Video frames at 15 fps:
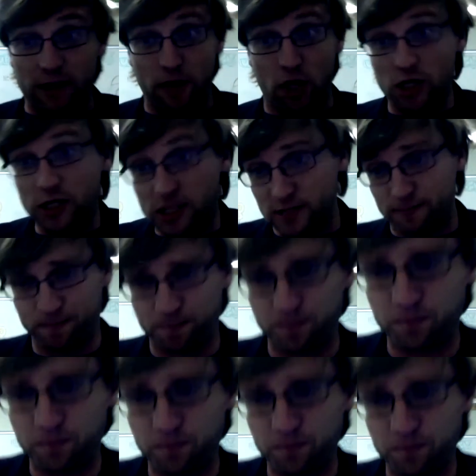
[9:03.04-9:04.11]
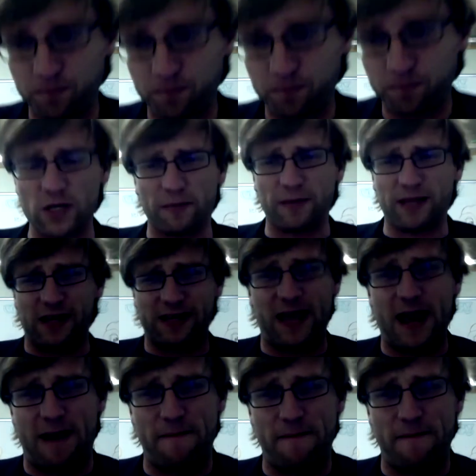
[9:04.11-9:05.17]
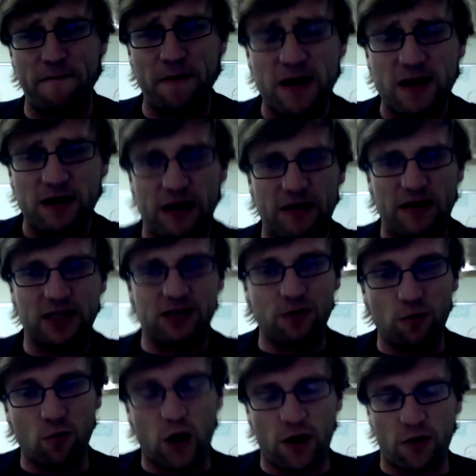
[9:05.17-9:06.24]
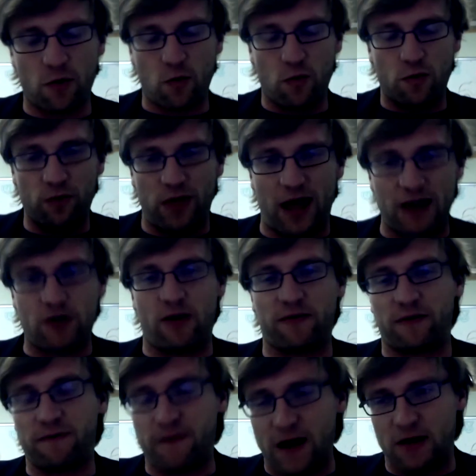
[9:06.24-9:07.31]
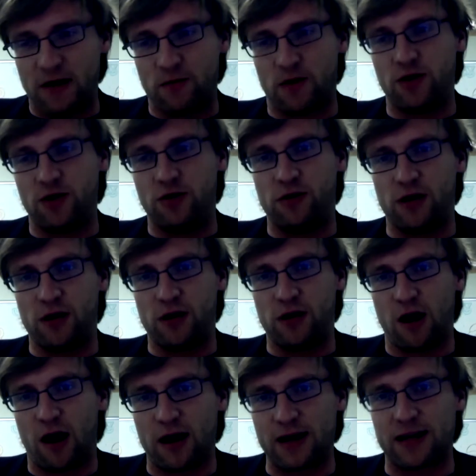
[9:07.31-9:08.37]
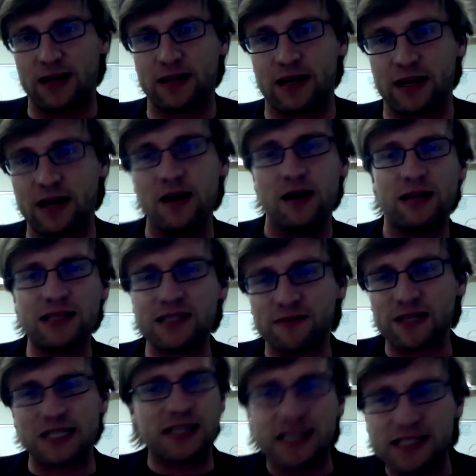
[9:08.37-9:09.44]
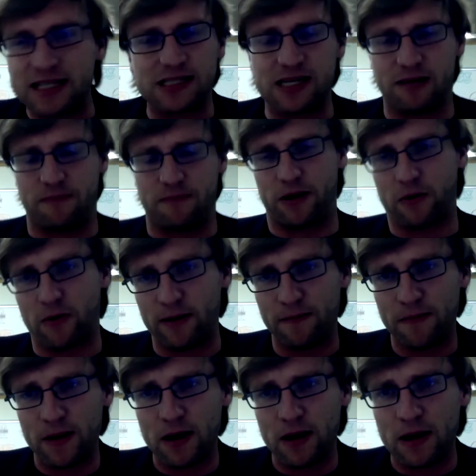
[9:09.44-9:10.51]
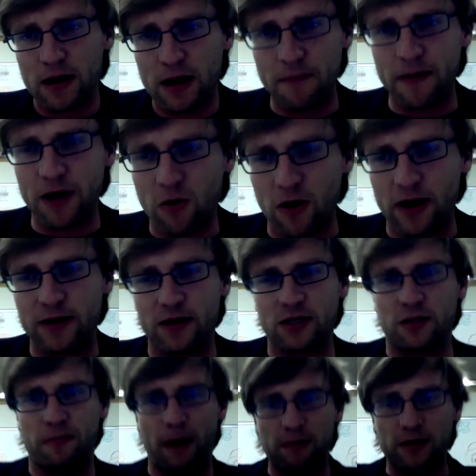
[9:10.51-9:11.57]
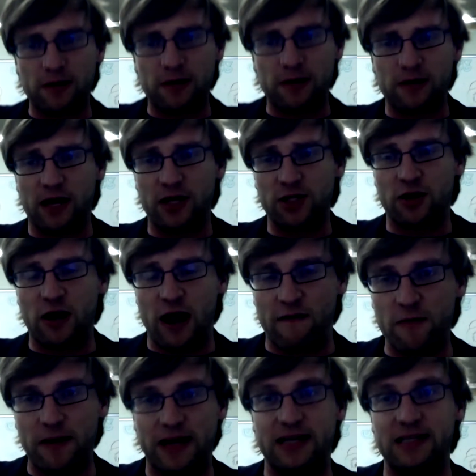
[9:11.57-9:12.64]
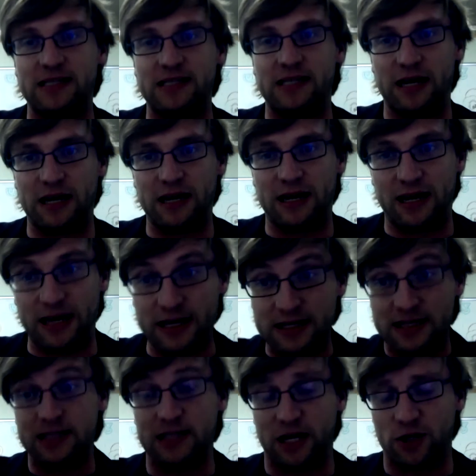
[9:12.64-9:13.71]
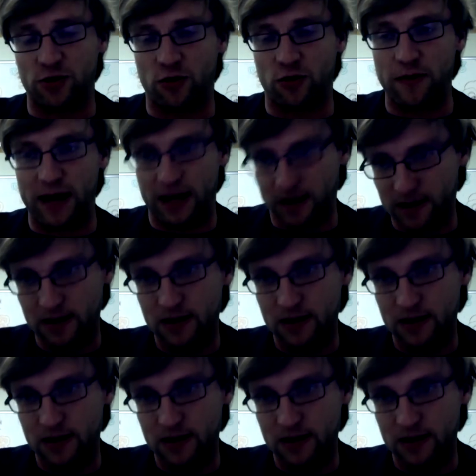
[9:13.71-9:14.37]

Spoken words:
the books or something like that, and that you have to fight when you do the auditing thing, that stuff doesn't exist in Bitcoin. In Bitcoin, there's a public ledger, everybody can see it, it is the central bank.